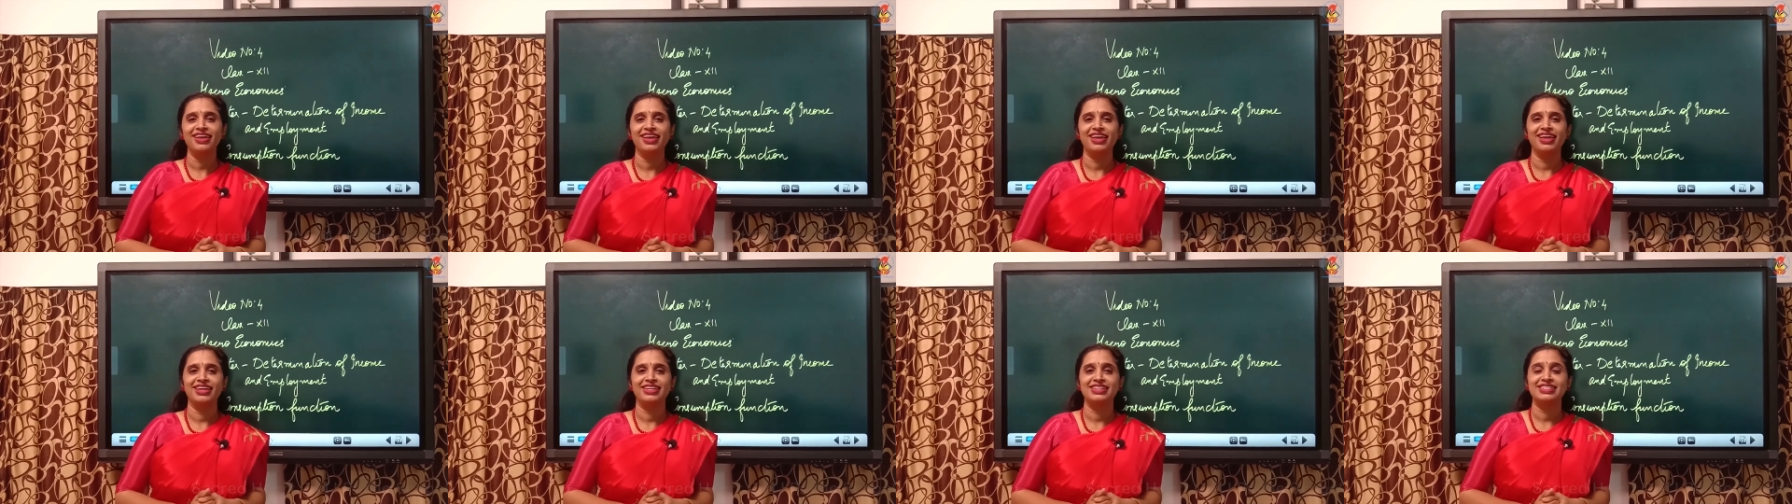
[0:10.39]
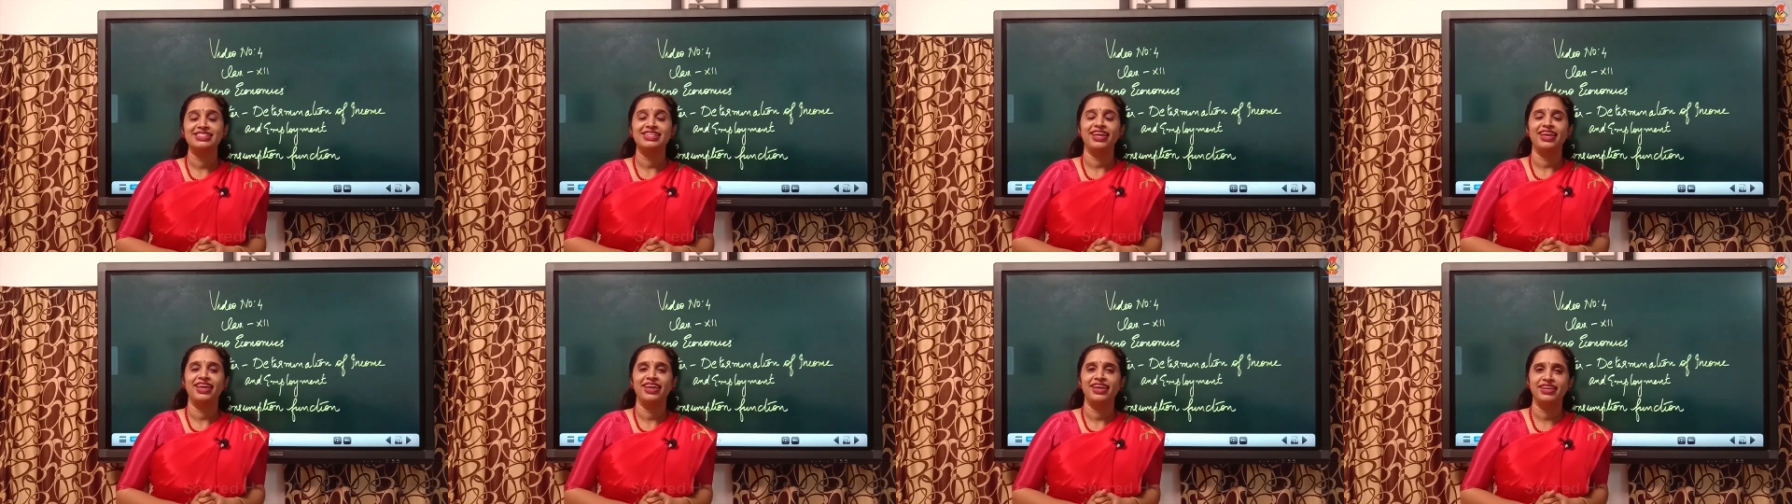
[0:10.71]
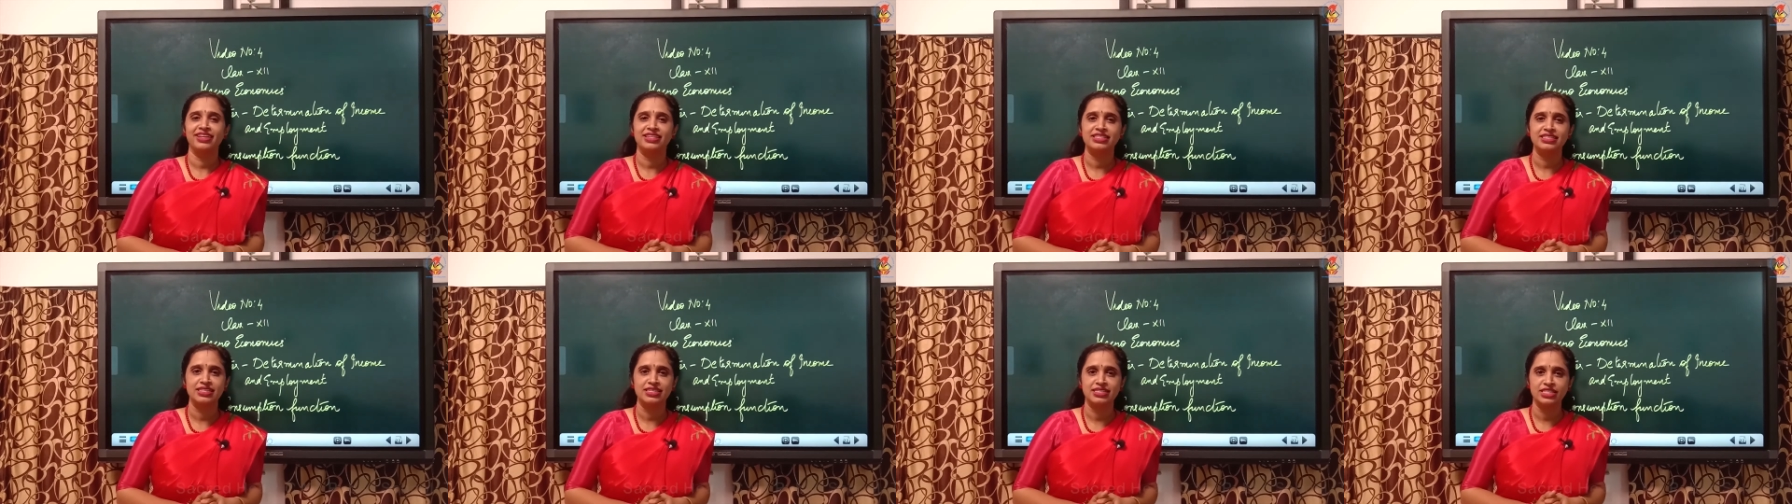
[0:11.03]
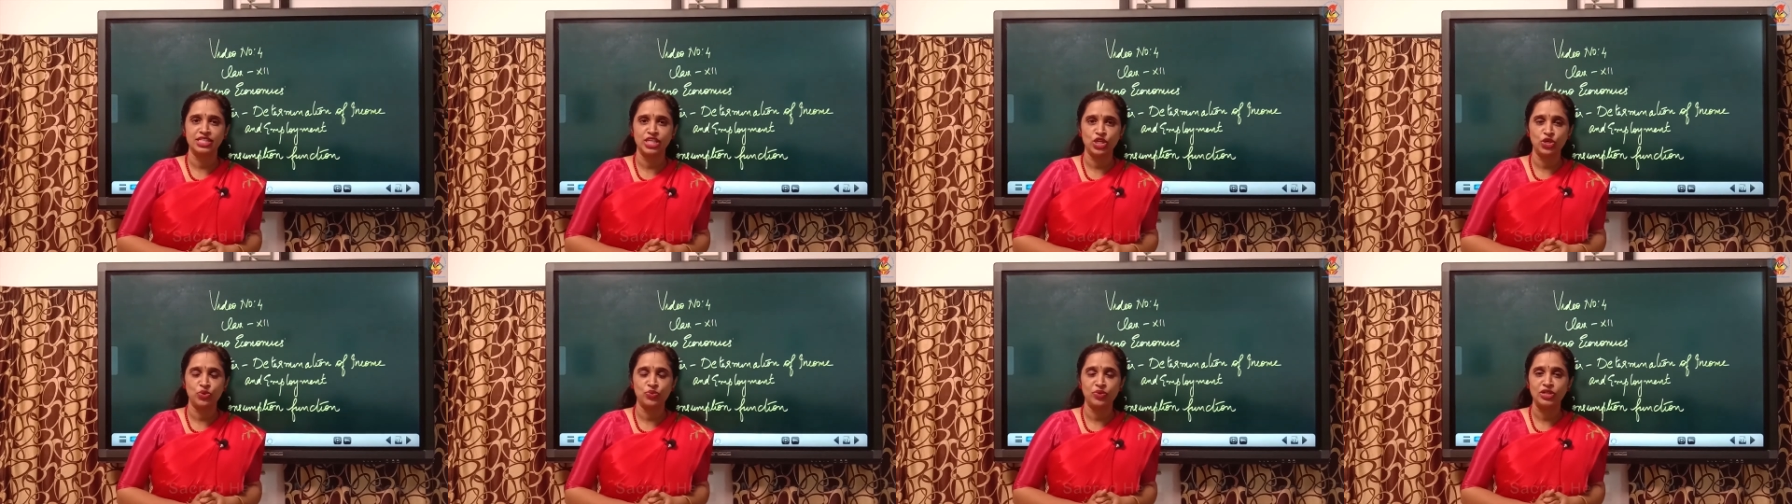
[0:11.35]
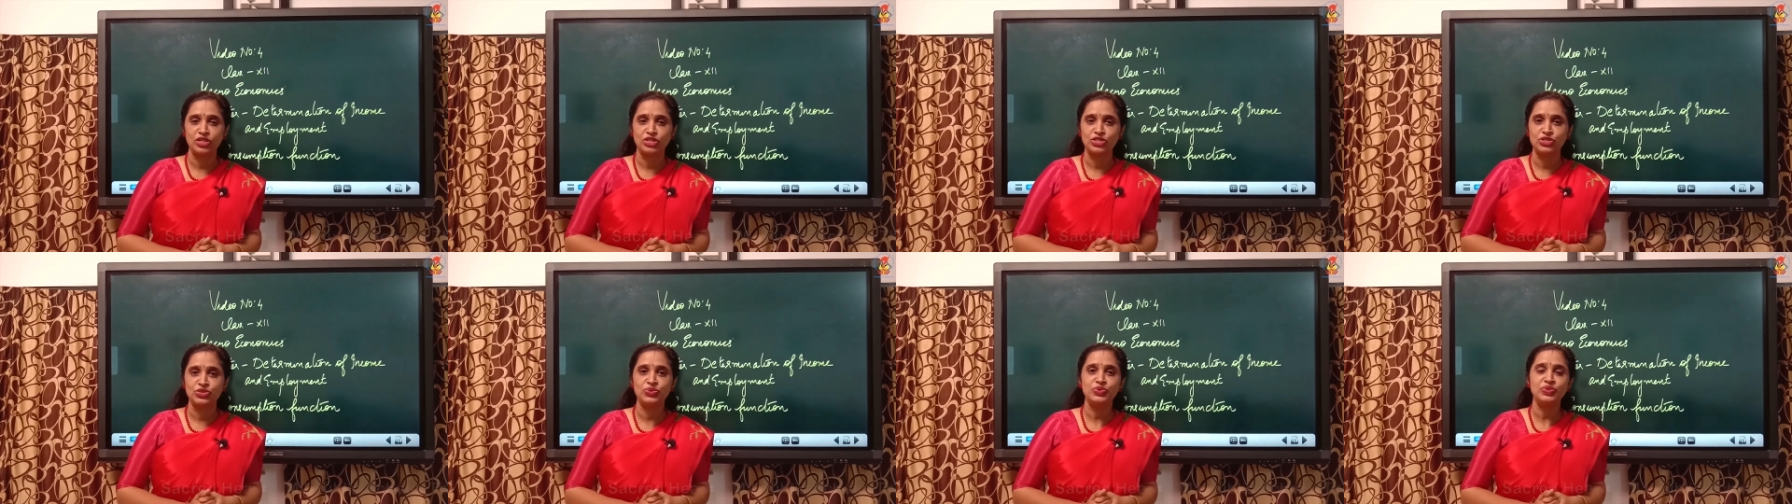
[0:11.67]
and AS is equal
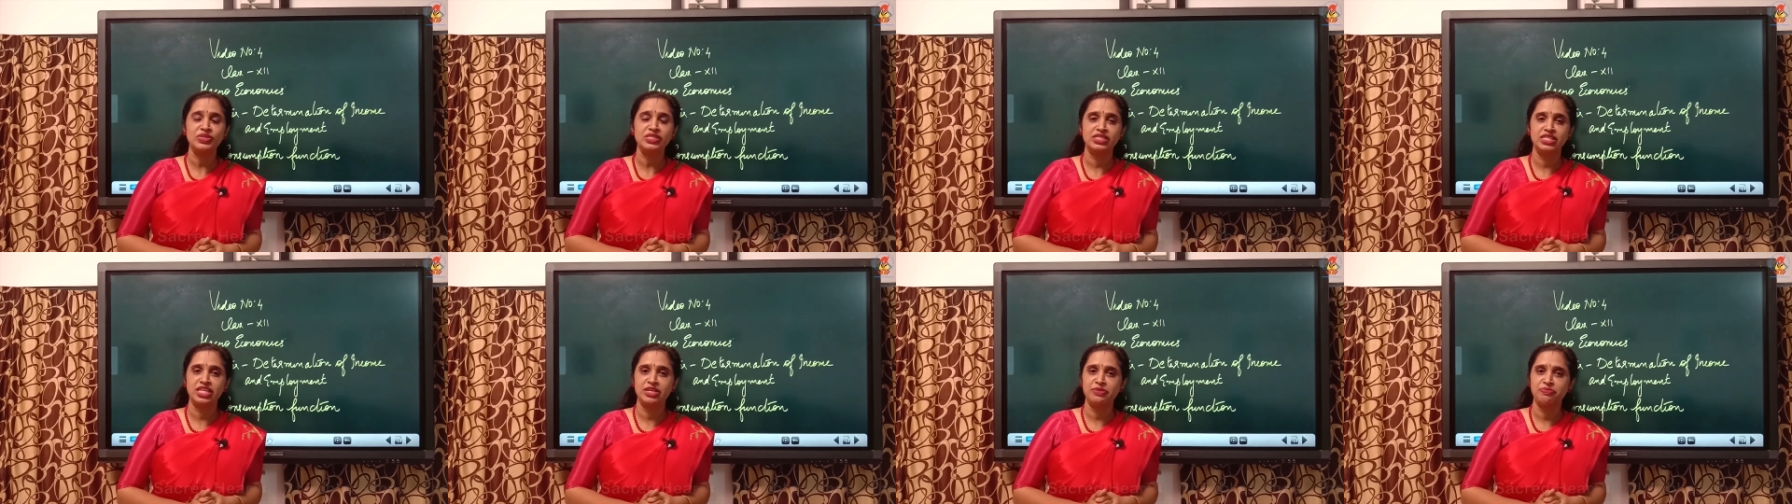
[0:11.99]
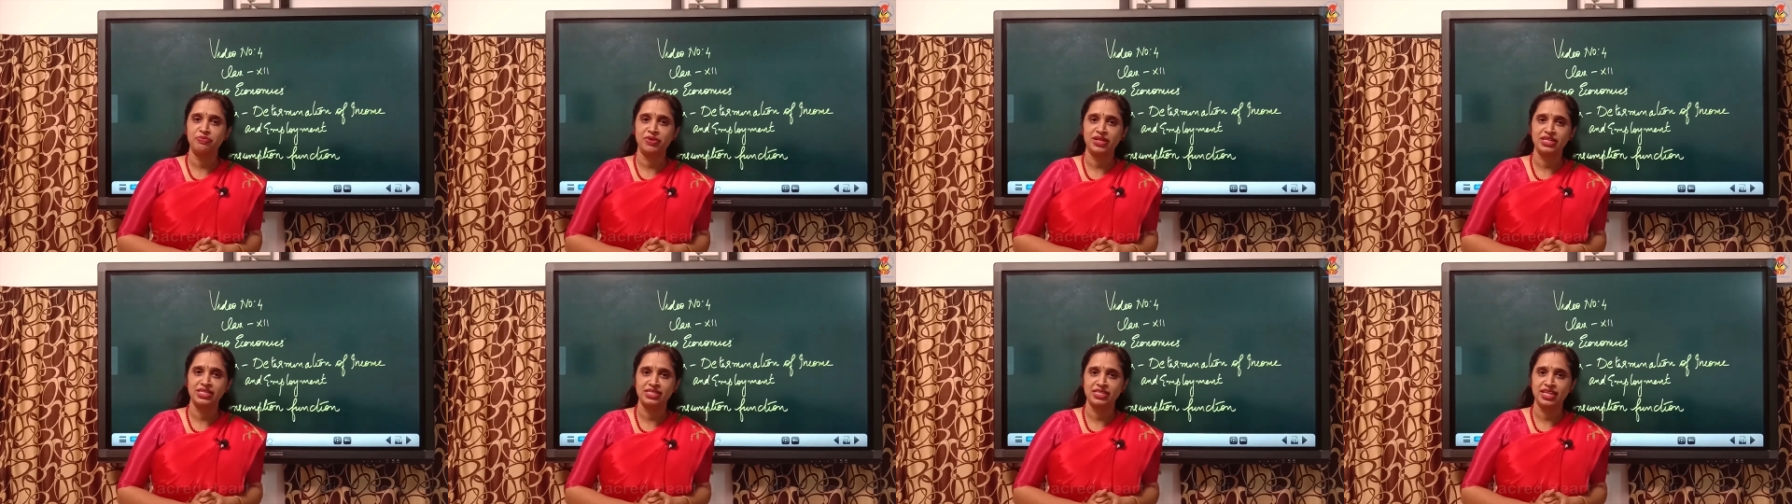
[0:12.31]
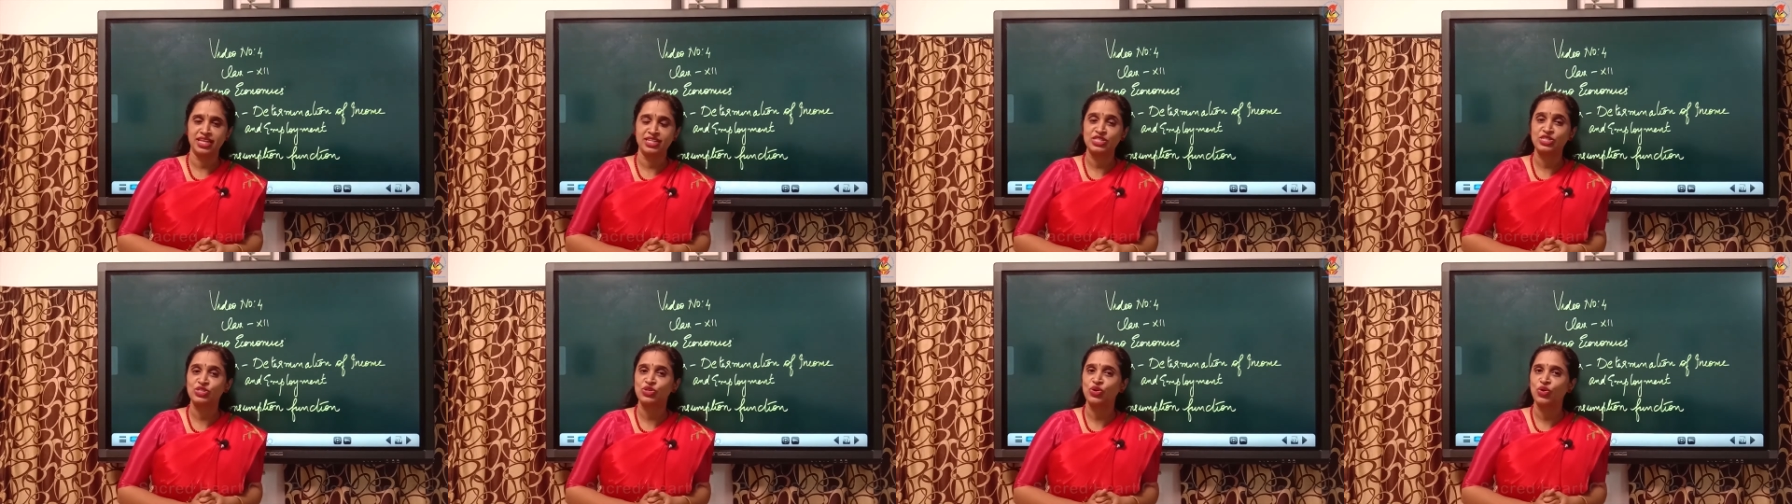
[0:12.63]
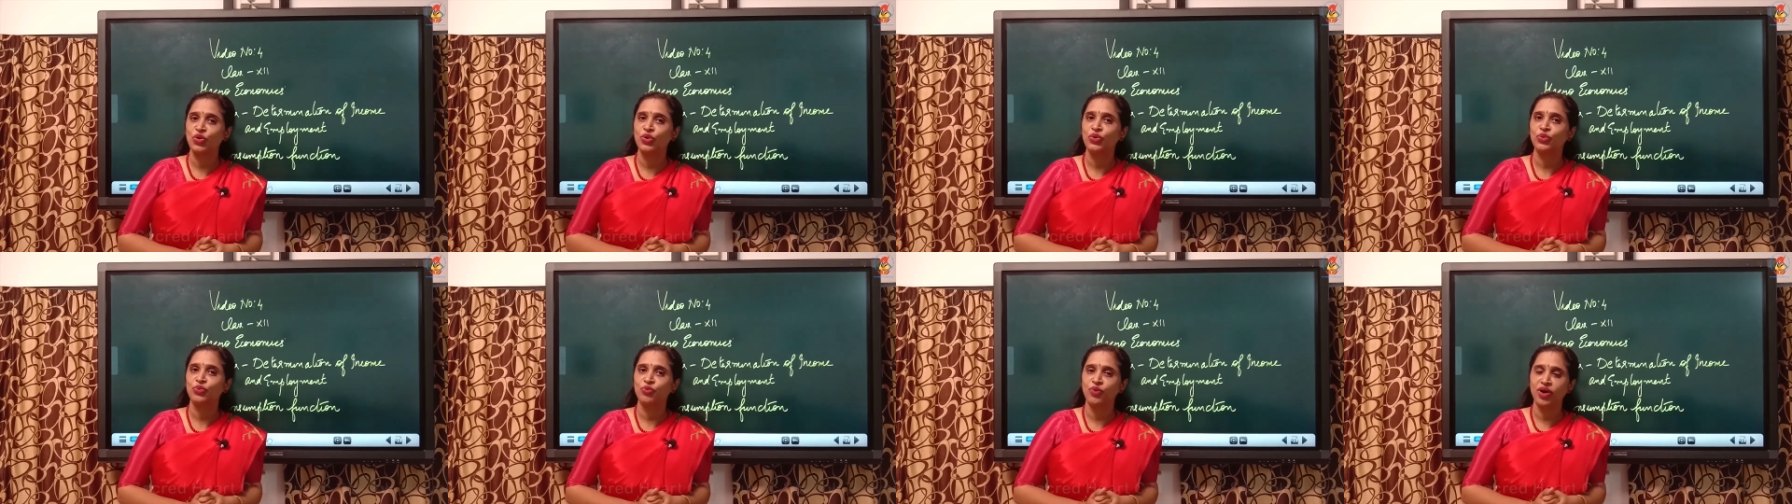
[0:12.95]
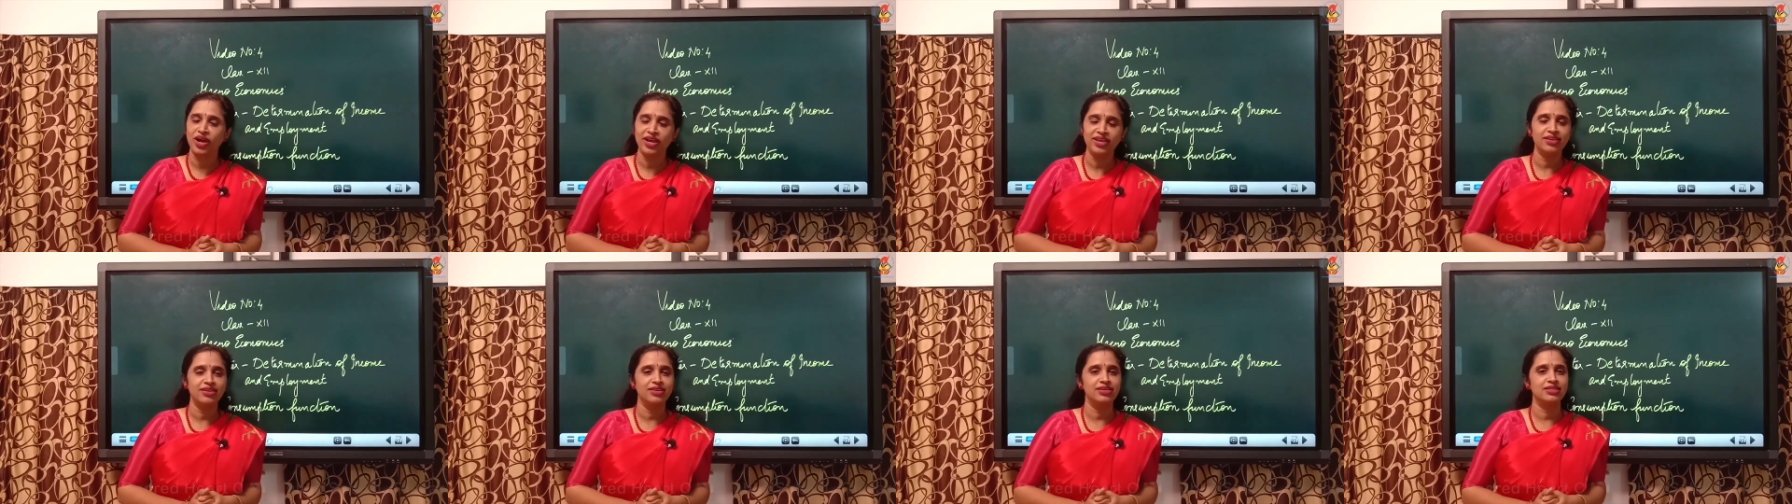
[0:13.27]
to C plus S or Y